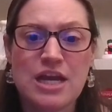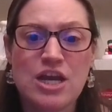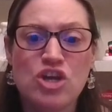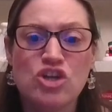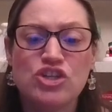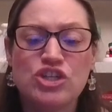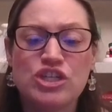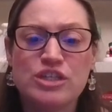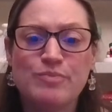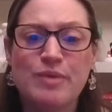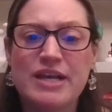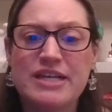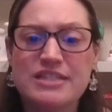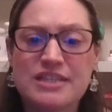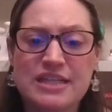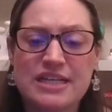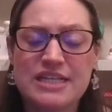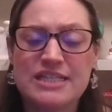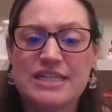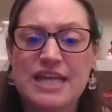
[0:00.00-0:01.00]
She's
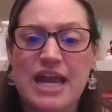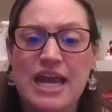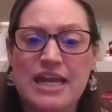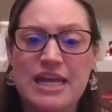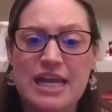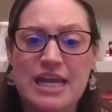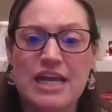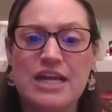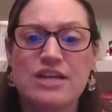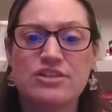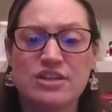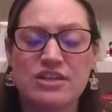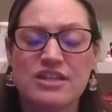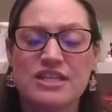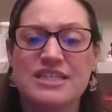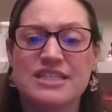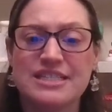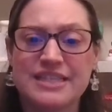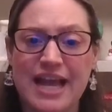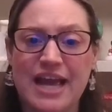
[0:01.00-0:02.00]
basically saying each of
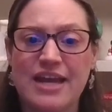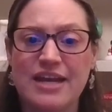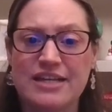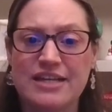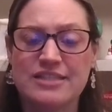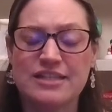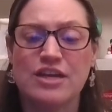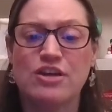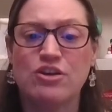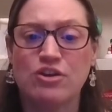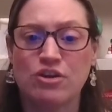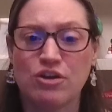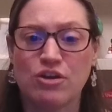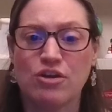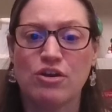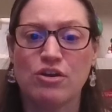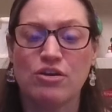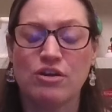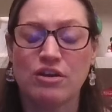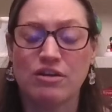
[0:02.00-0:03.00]
the Santas in
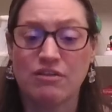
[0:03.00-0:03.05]
her